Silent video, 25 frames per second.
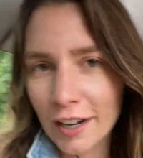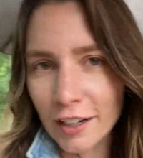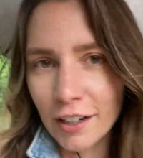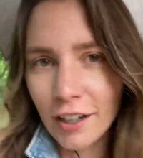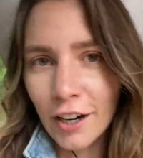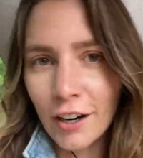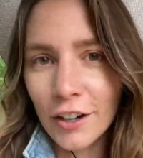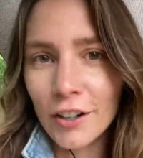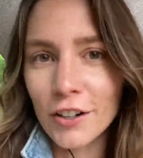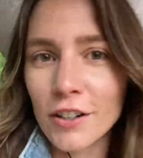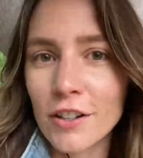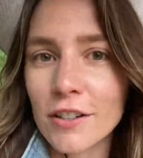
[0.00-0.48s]

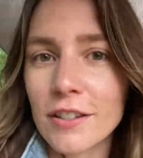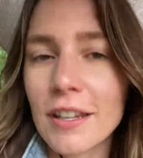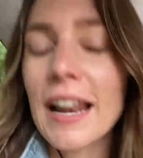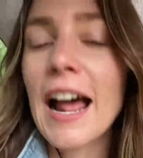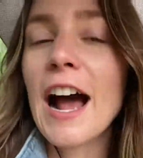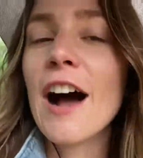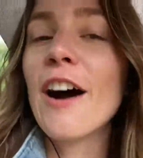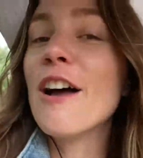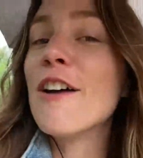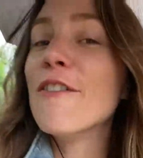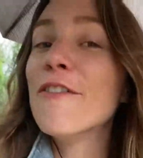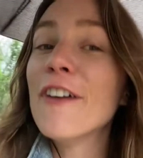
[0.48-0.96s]
hurdles, and
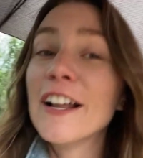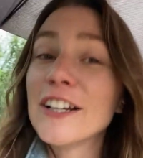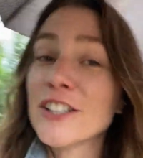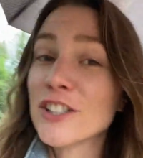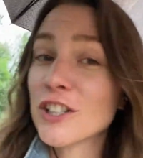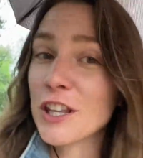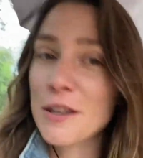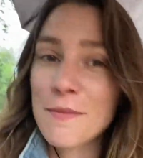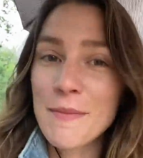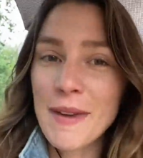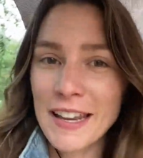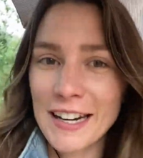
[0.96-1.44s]
how I
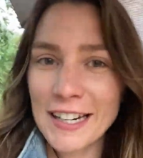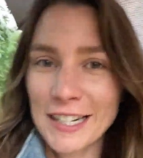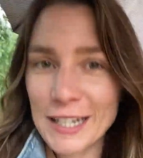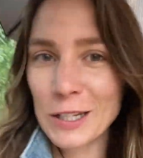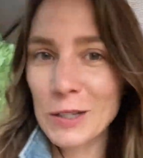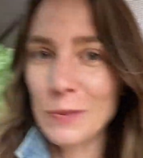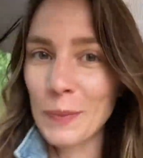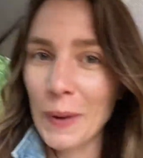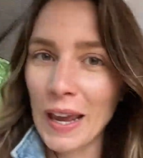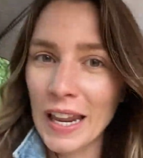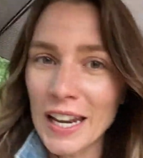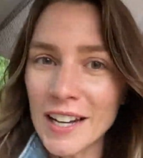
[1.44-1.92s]
eventually made it to
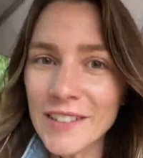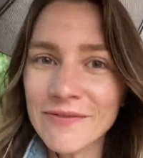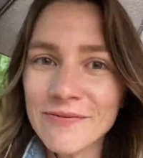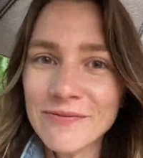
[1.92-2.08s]
Spain.